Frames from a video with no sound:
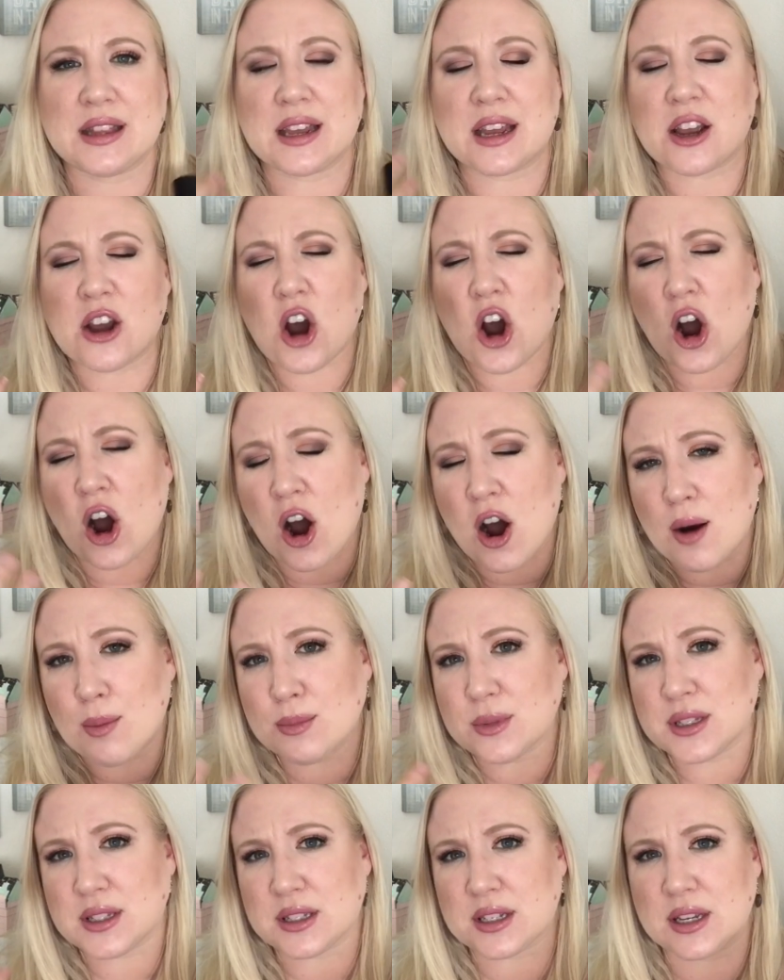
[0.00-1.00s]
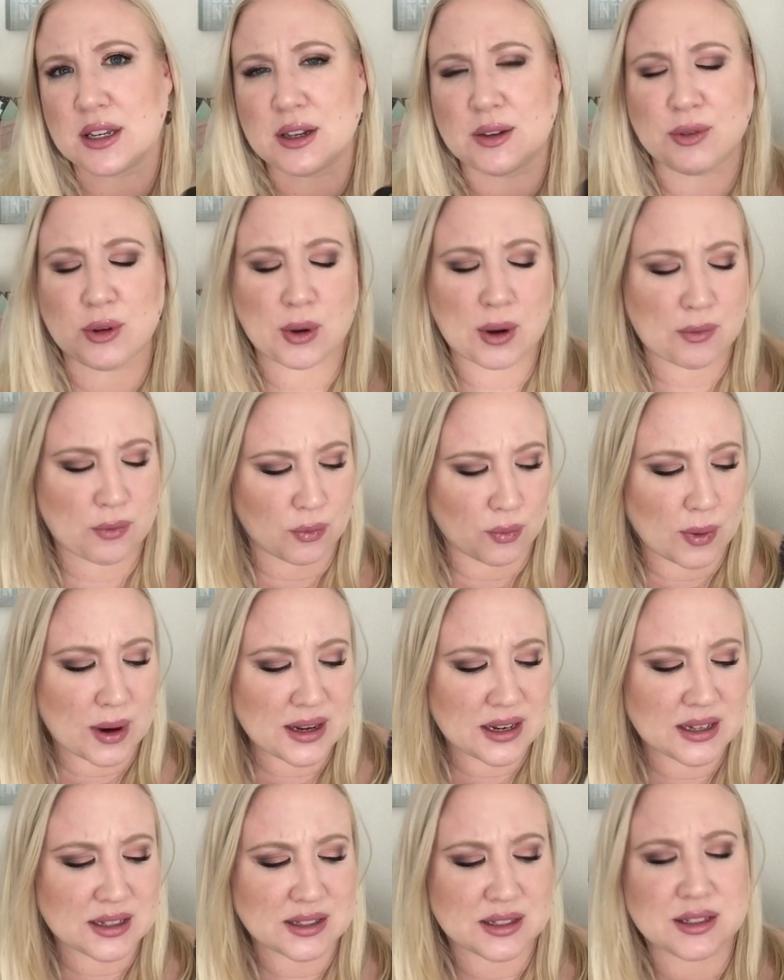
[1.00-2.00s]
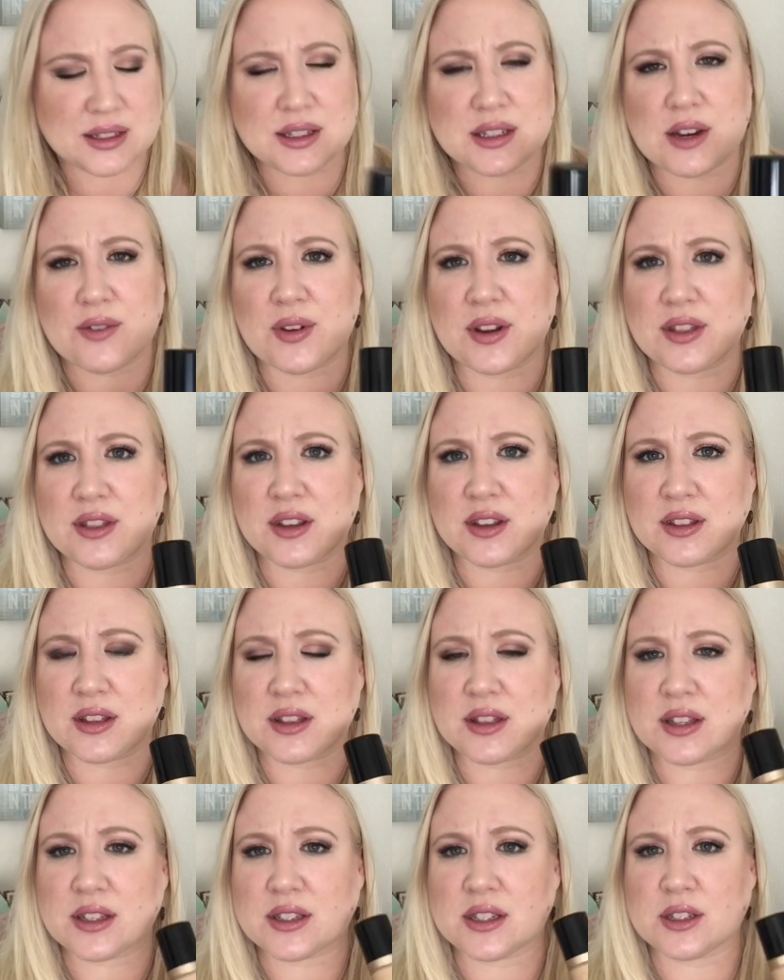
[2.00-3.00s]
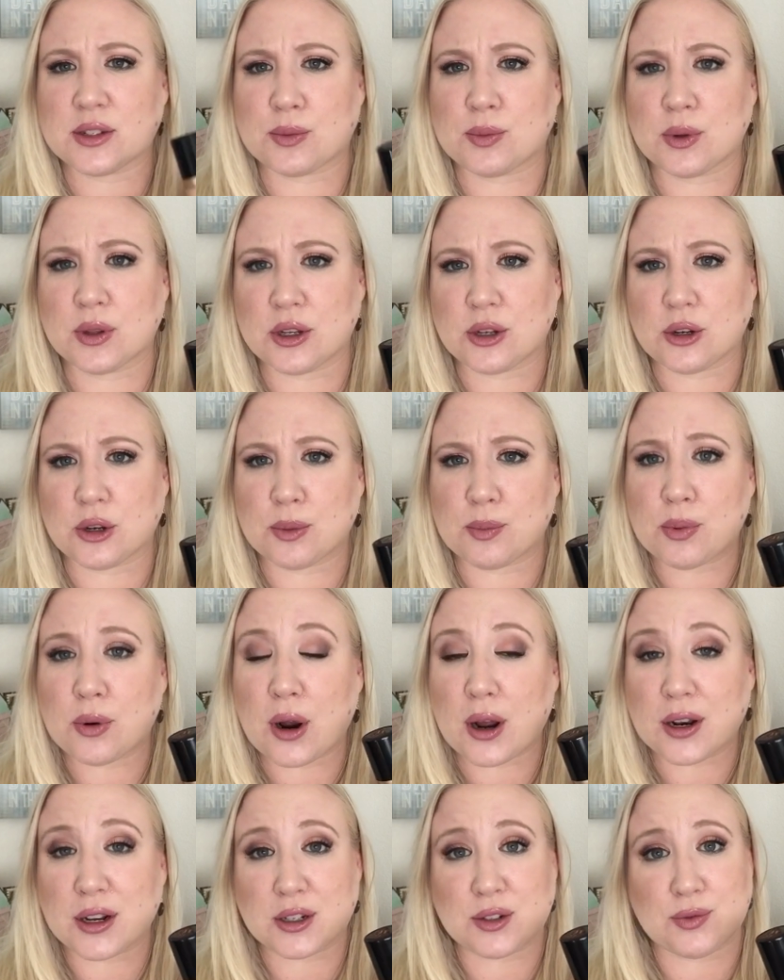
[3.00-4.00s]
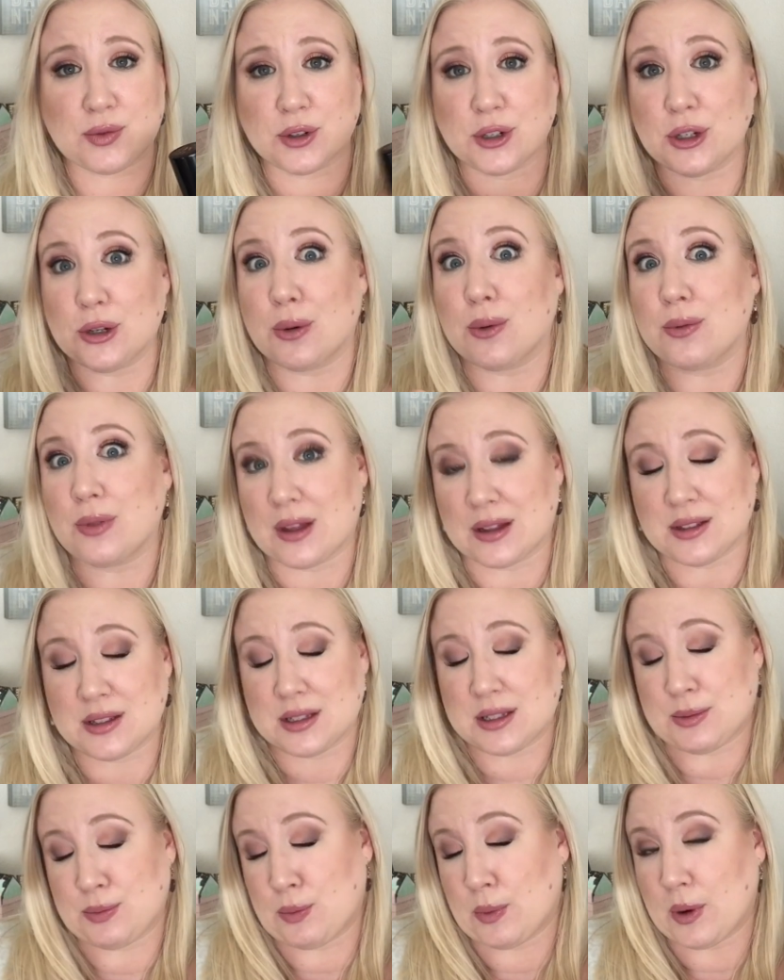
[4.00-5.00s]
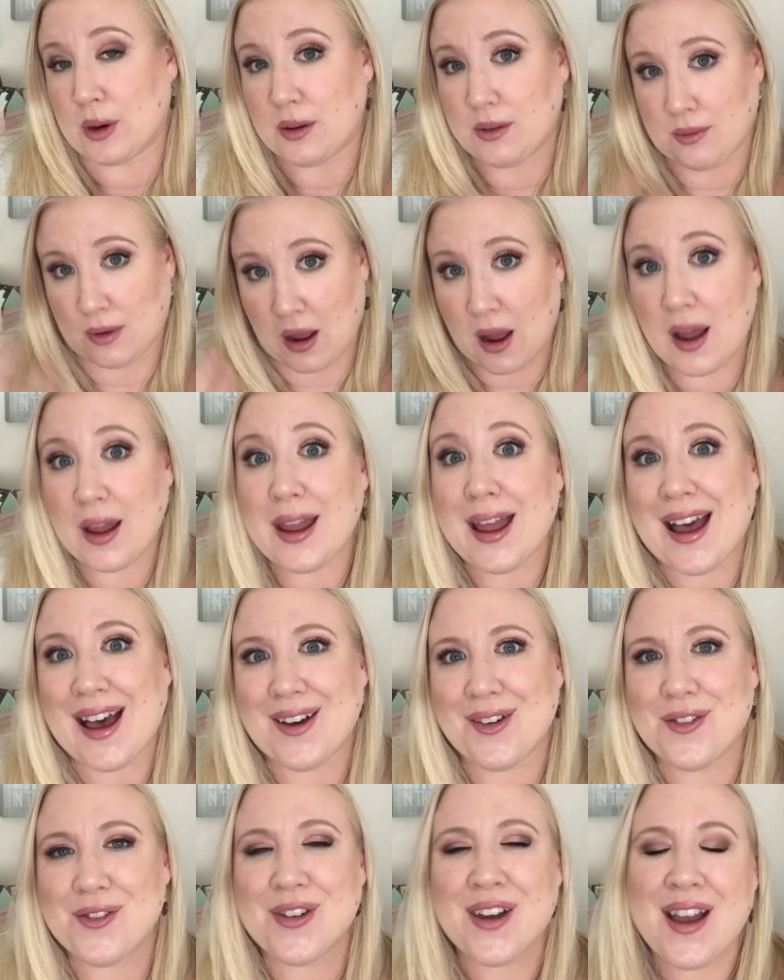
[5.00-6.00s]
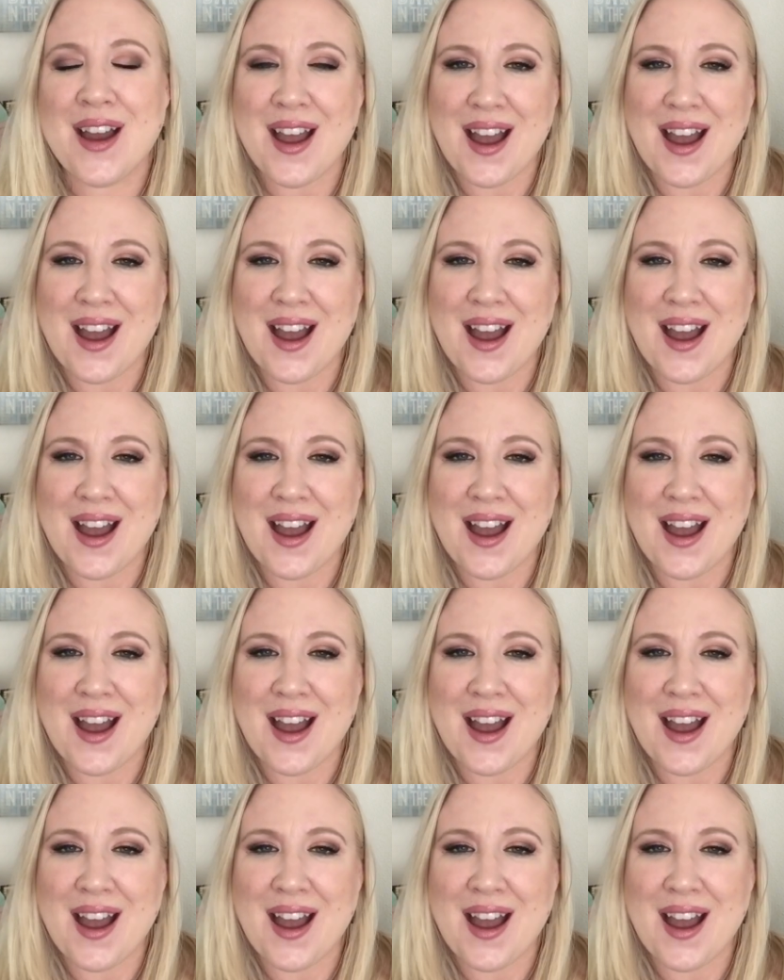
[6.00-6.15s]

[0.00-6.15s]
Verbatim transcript: They calm the skin. If you have redness and stuff, I think that this is a really good product for you. That's what I have.